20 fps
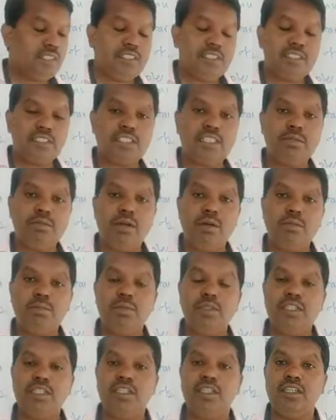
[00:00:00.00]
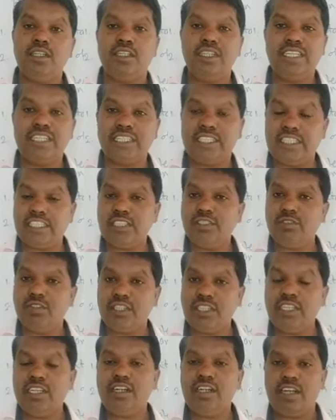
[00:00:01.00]
some of the nartikis were
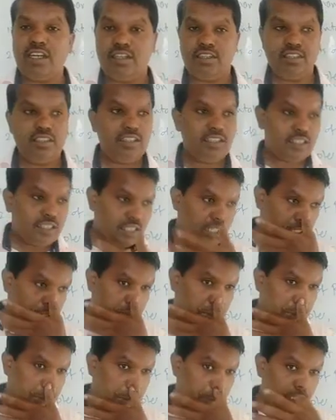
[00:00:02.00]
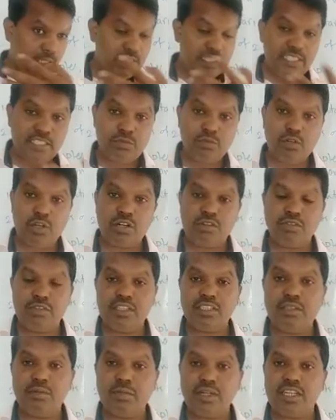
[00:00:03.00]
there. Nartikis, they were
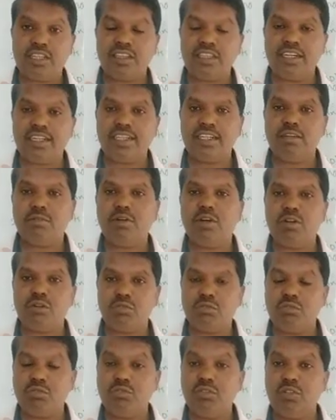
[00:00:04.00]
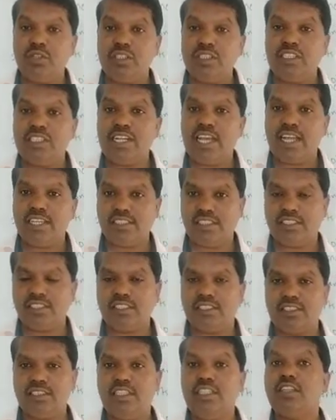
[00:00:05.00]
doing the Bharatnatyam or doing the
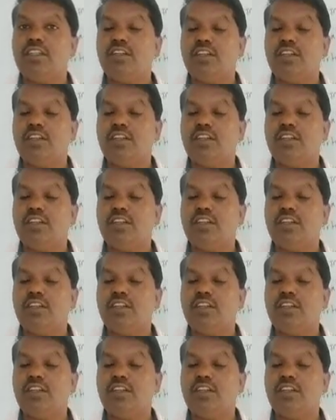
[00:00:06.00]
dance in